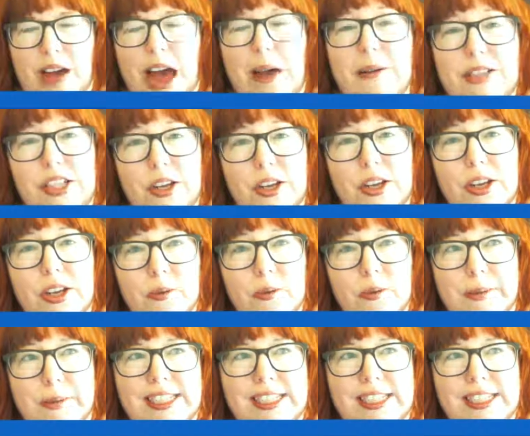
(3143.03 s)
I was totally going to
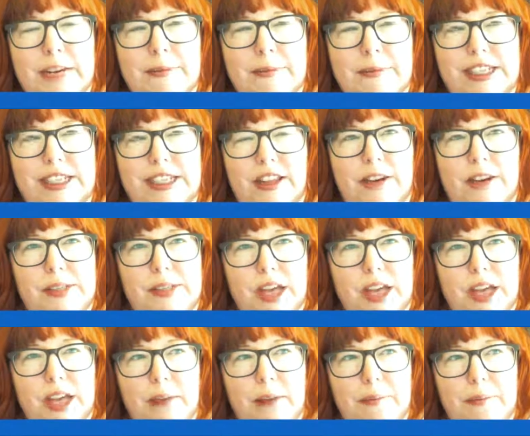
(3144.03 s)
romance Liam because I thought he was
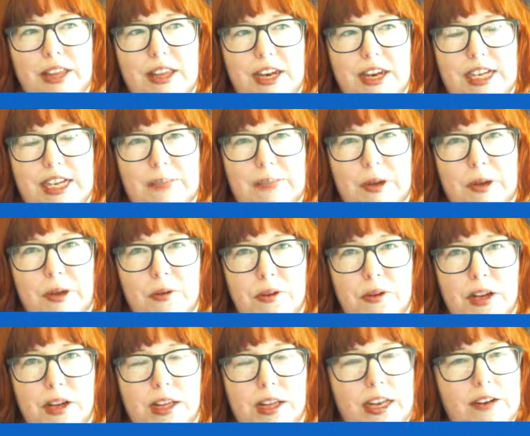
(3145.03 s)
hot, but then he
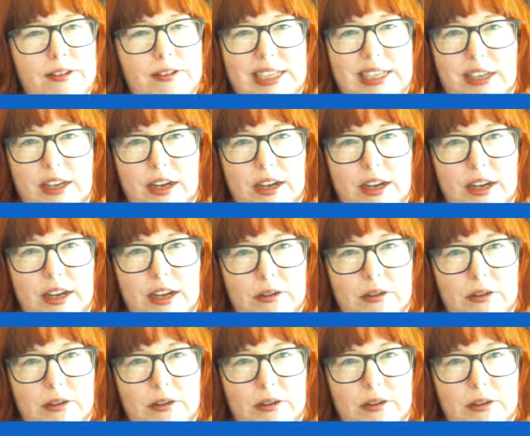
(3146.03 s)
spoke, and then I was like, no.